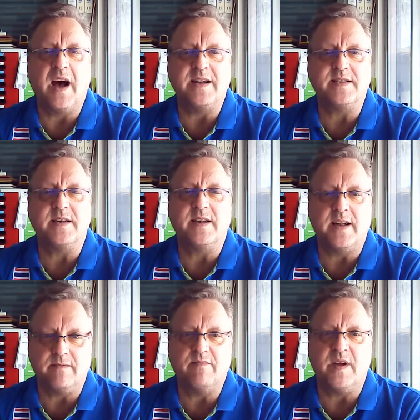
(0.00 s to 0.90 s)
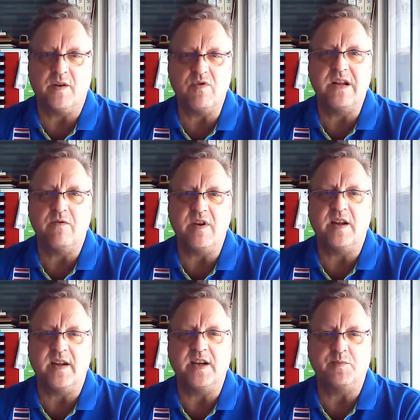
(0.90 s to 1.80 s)
guys, and they're, they're really,
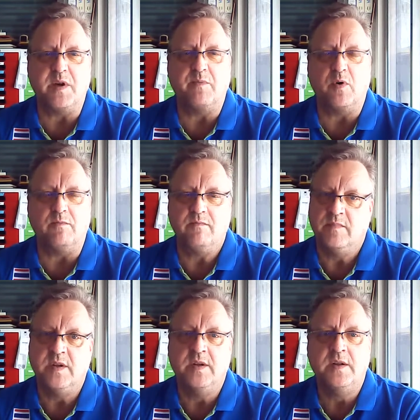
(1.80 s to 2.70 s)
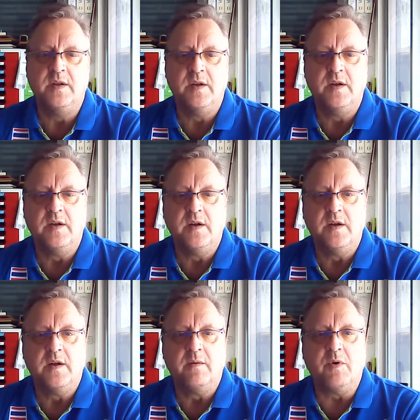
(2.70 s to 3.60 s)
really nice people.
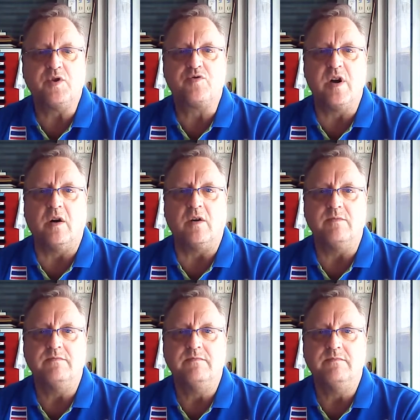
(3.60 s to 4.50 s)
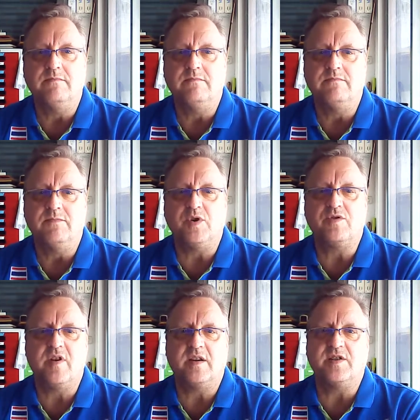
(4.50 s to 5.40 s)
Montreal.
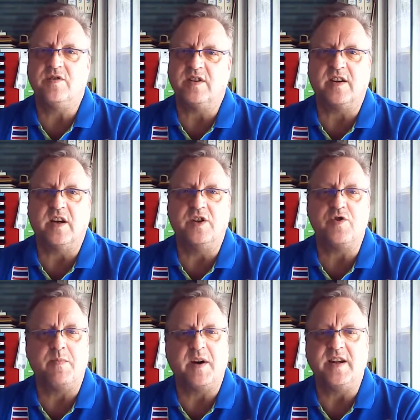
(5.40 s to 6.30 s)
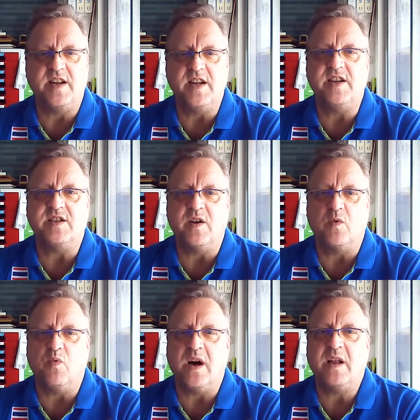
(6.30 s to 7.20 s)
Montreal is not a country, but it is
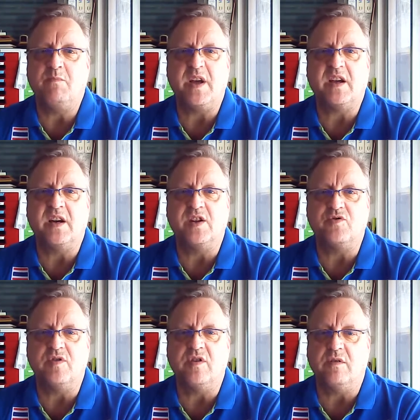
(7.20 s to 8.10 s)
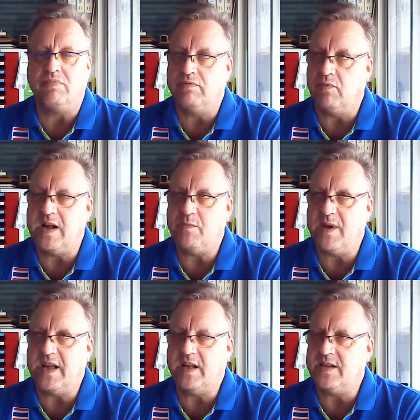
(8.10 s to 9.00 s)
one big country, one
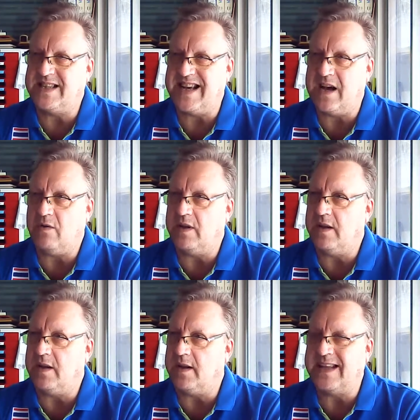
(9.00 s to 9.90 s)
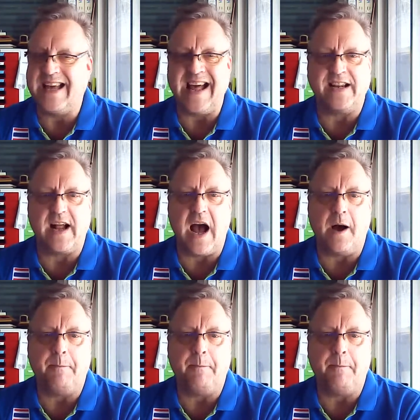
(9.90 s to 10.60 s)
big town in uh, Canada.